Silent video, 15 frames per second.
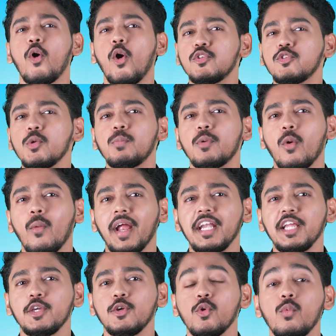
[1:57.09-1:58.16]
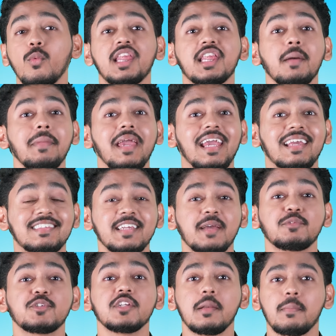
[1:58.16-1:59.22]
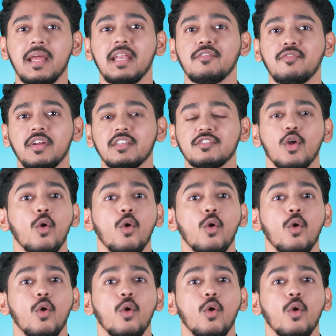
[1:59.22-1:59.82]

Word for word: also providing you with some exceptional benefits.